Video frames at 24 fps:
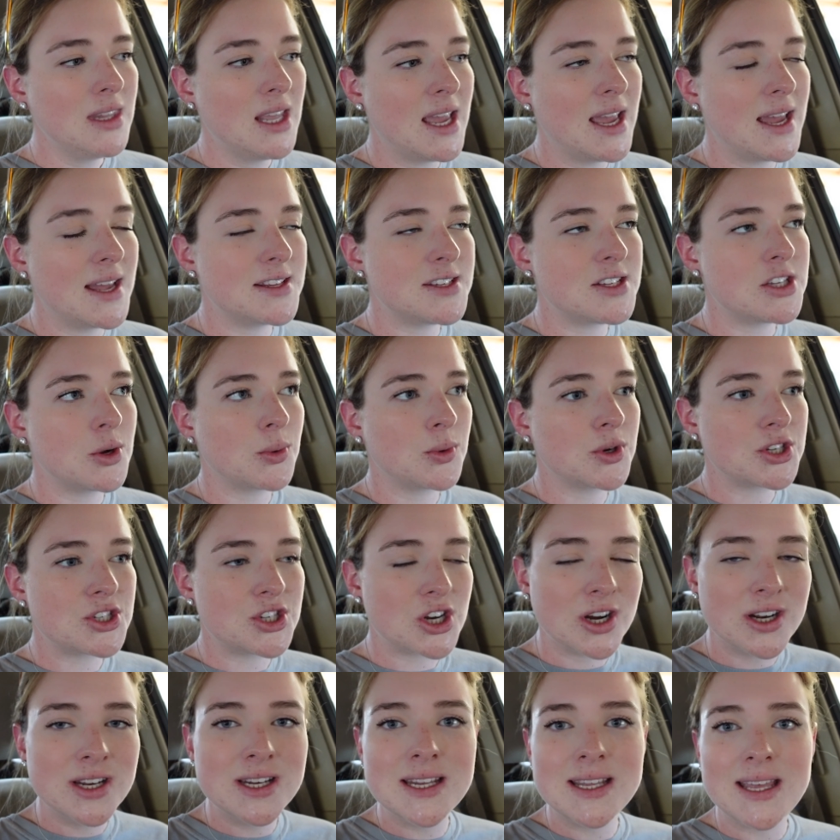and so we're
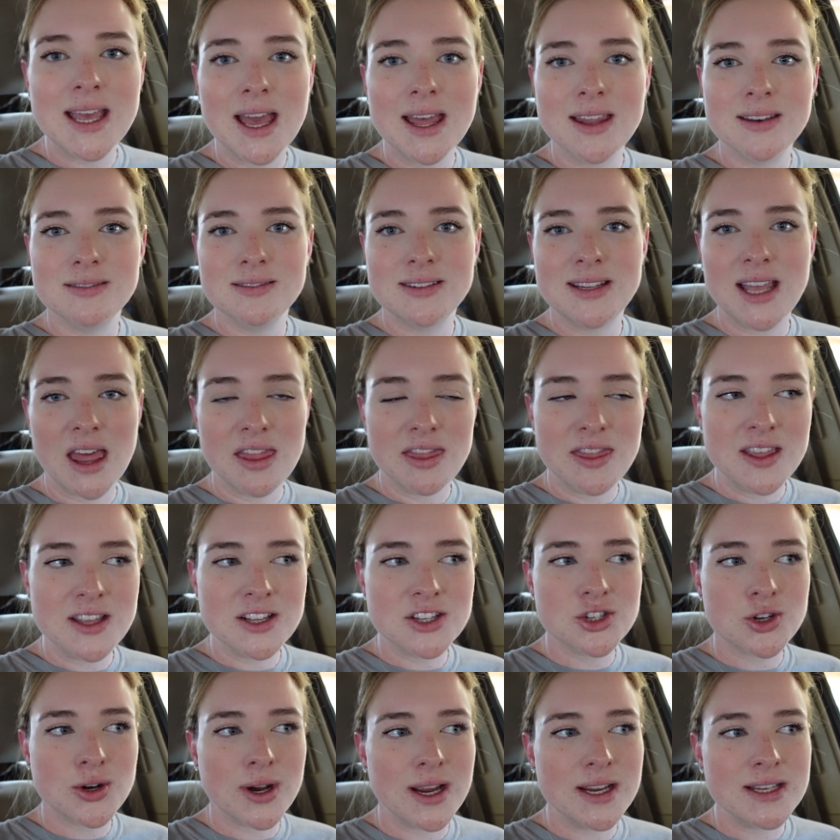starting to get get
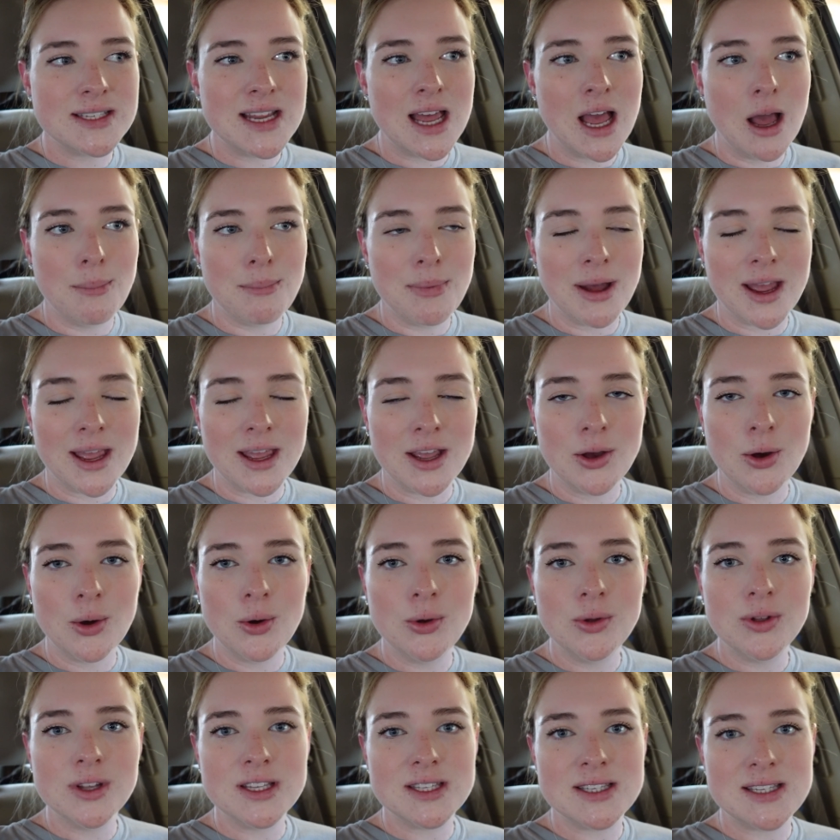things cranked out. My
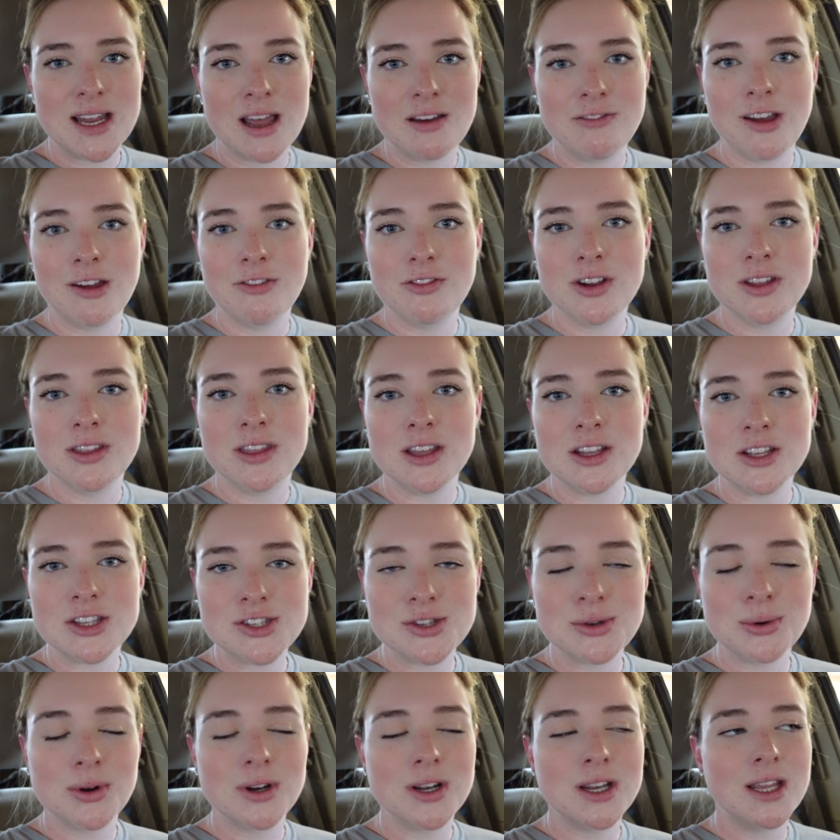goal is to have everything
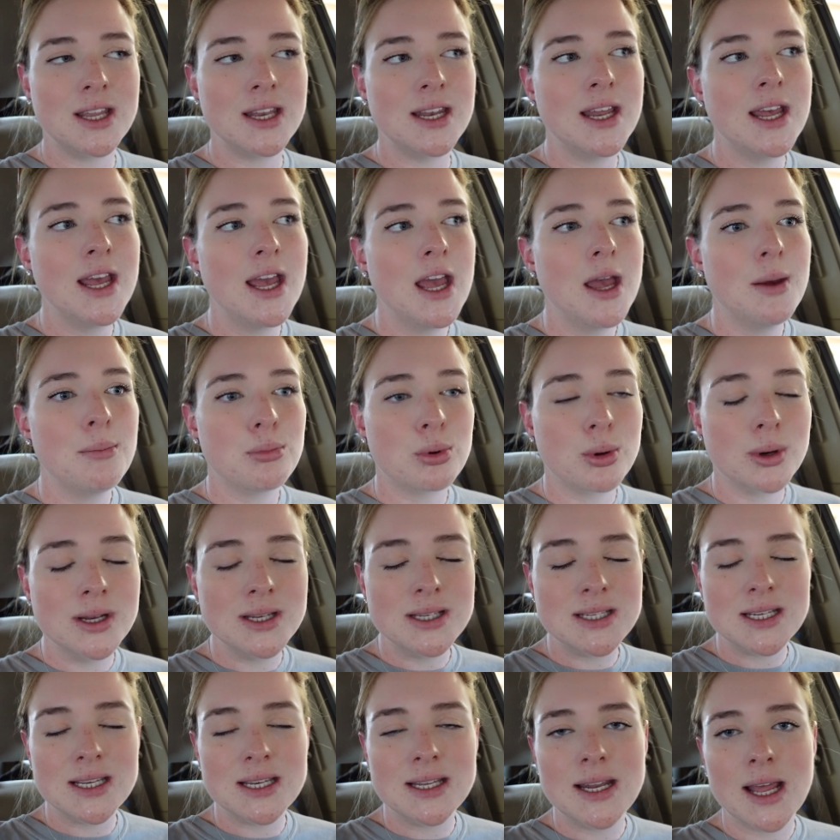sorted,
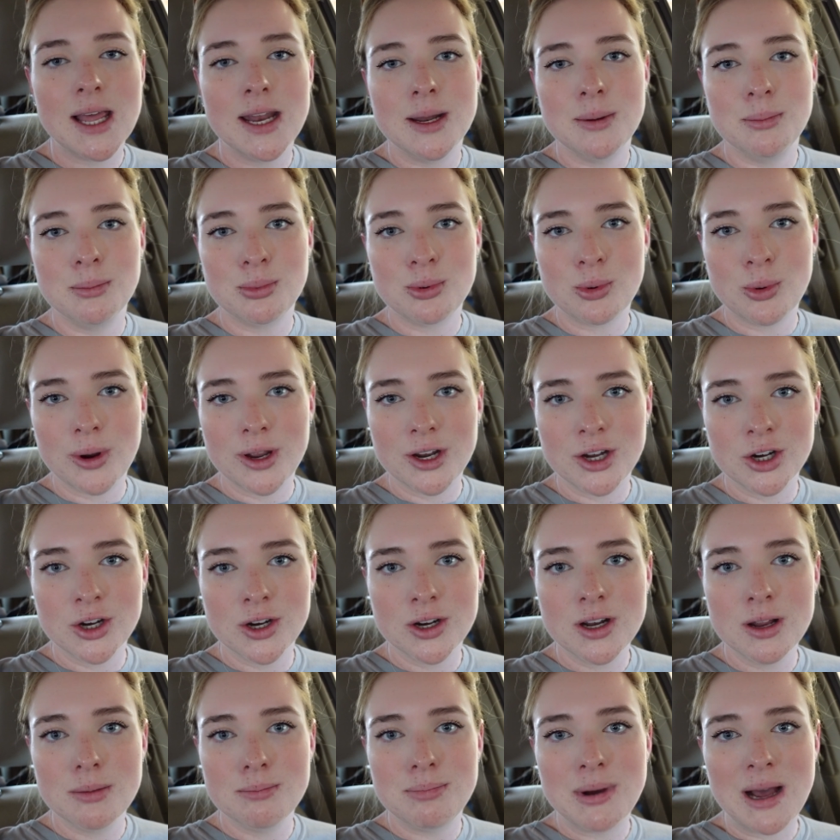printed, and
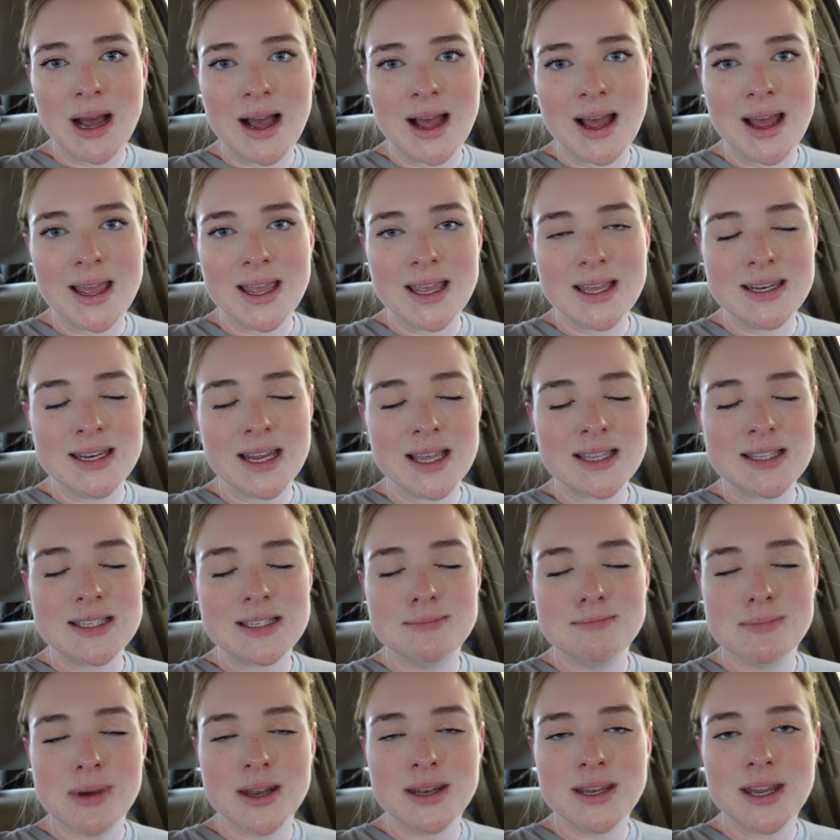embroidered by next
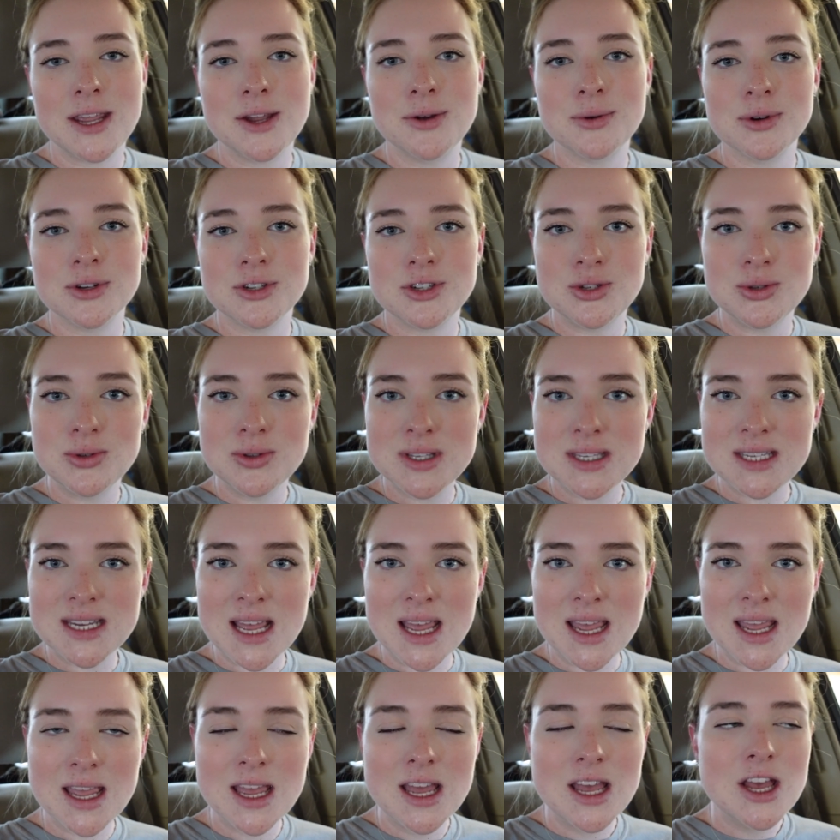Monday or Tuesday